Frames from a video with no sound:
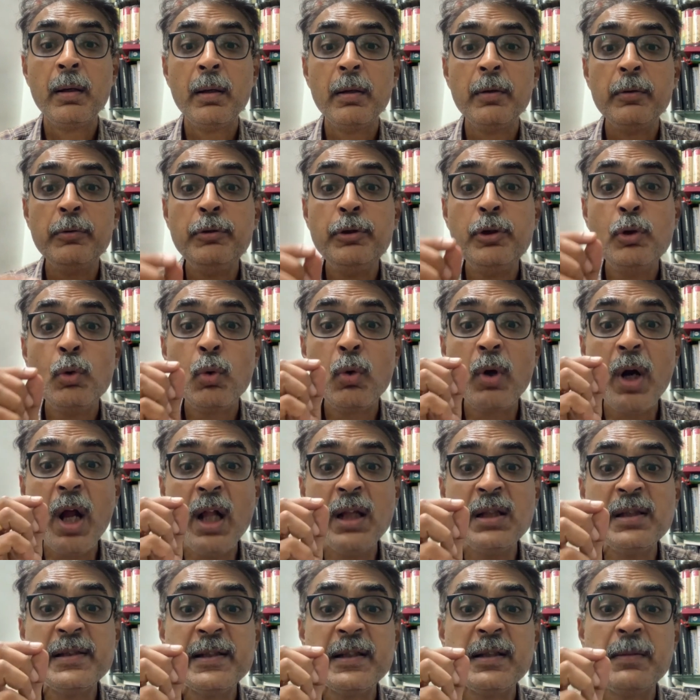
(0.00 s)

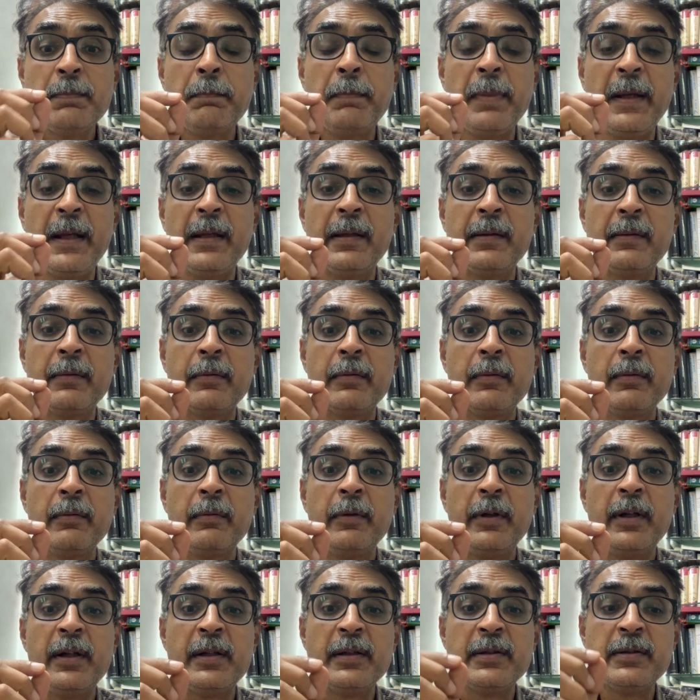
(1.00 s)
neuralgic pain.
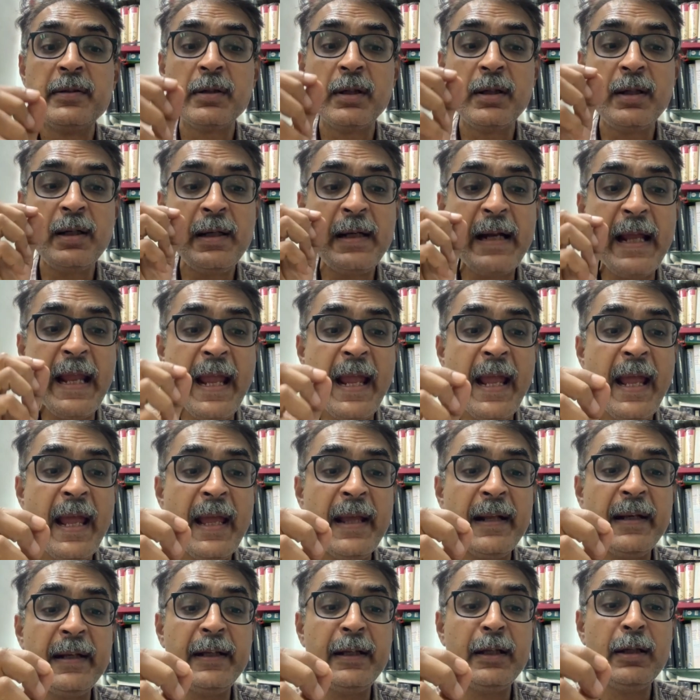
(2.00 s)
It is a
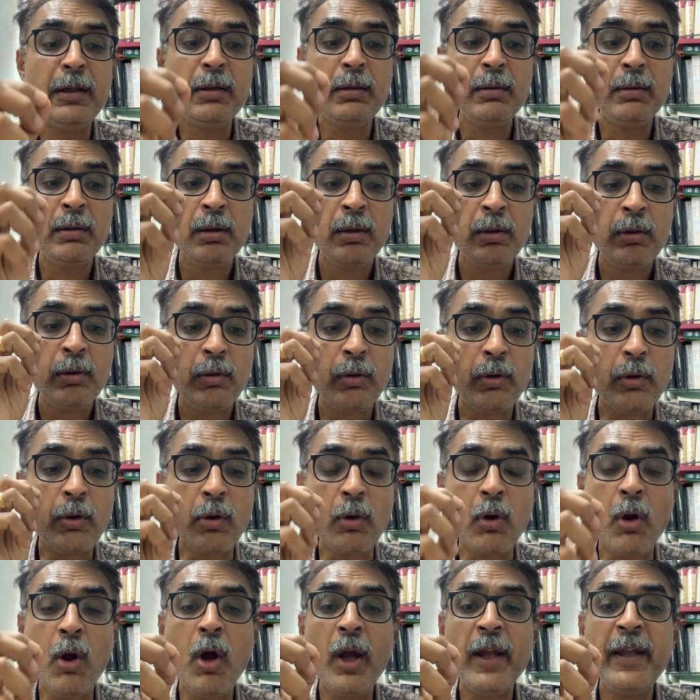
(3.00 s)
tearing,
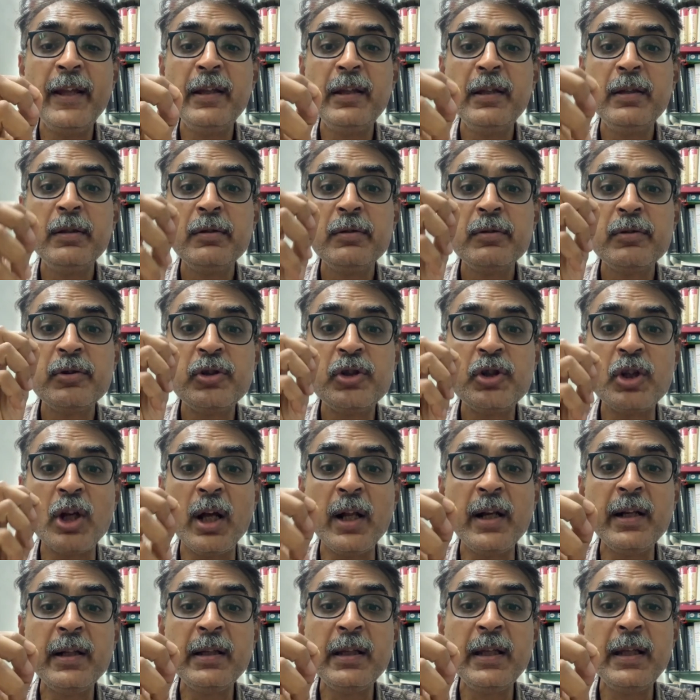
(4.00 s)
drawing,
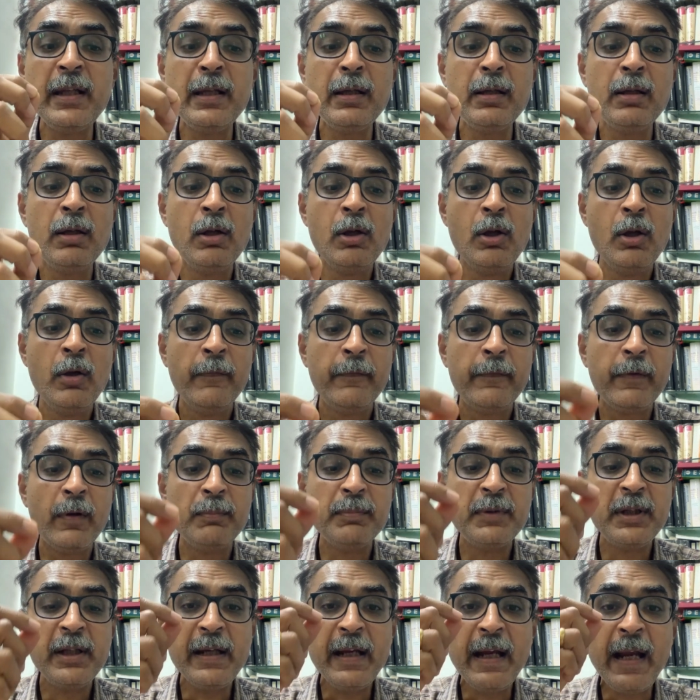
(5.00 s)
jerking from
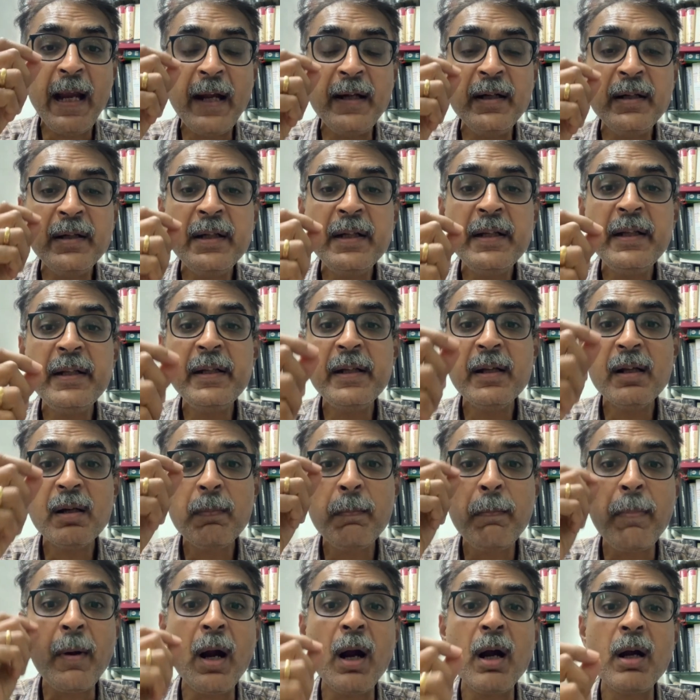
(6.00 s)
the anterior
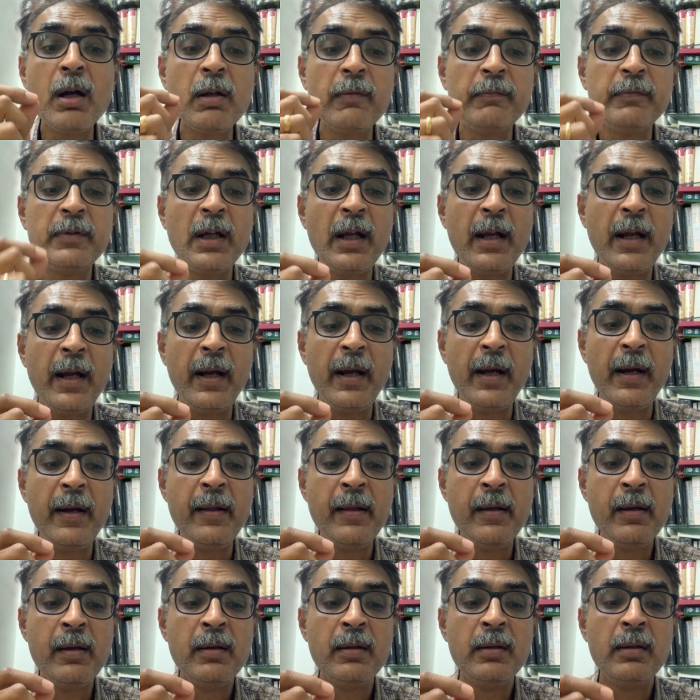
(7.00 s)
part of the
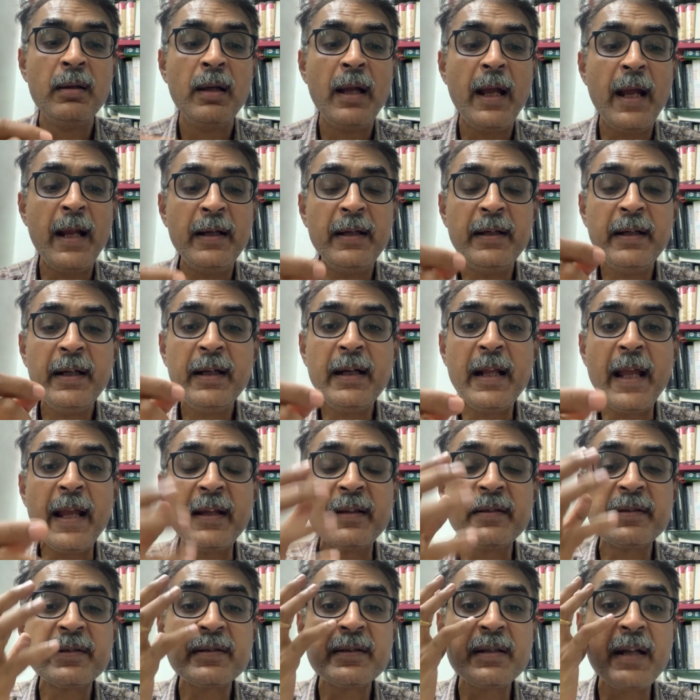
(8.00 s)
head, and it
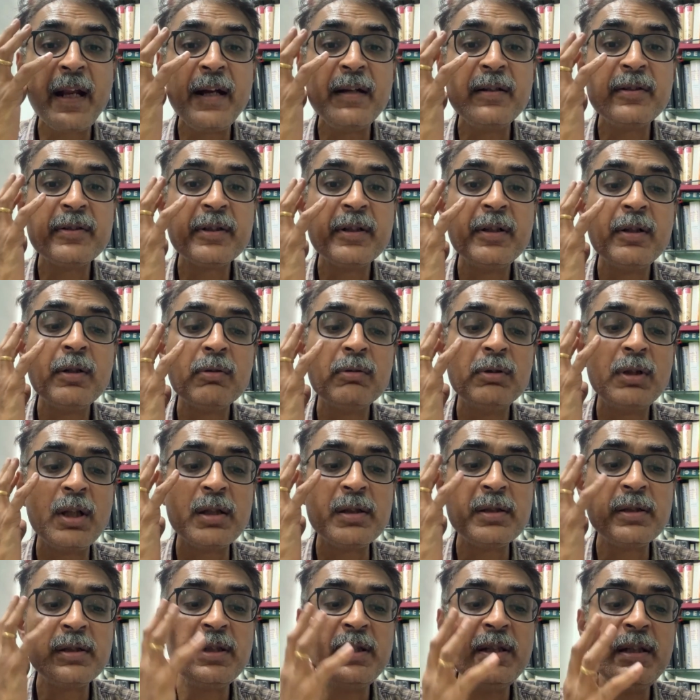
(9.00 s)
extends into the
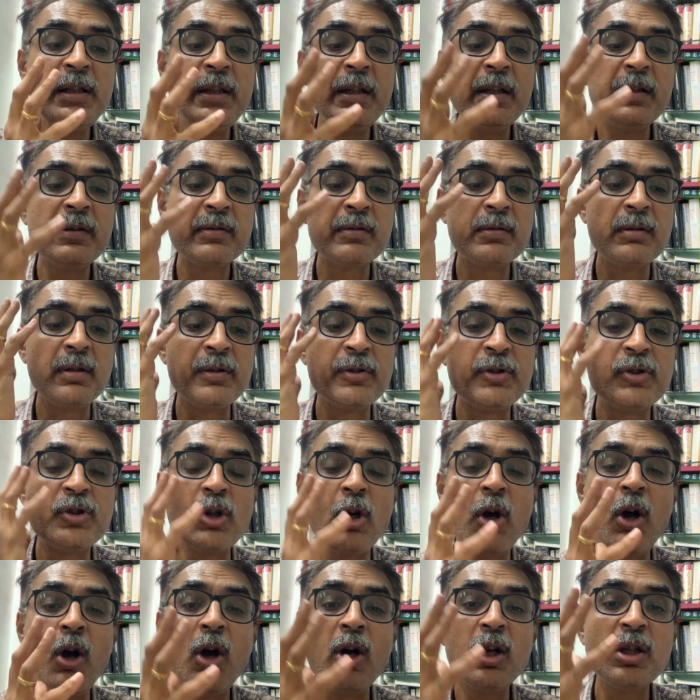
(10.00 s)
cheeks, the
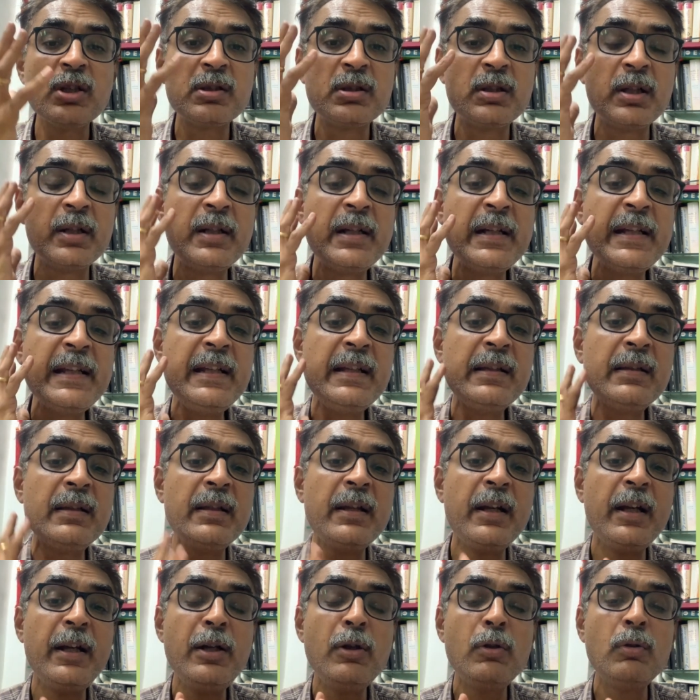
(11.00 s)
jaws, the teeth,
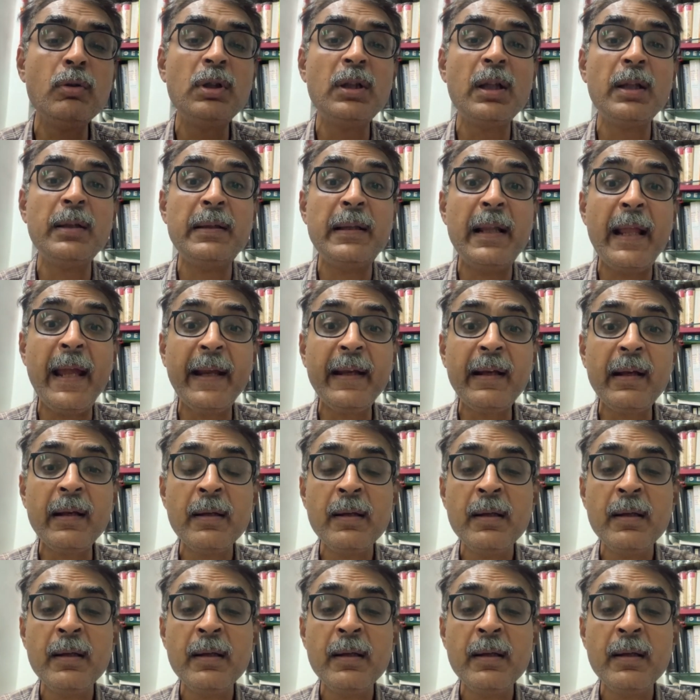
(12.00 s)
into the neck.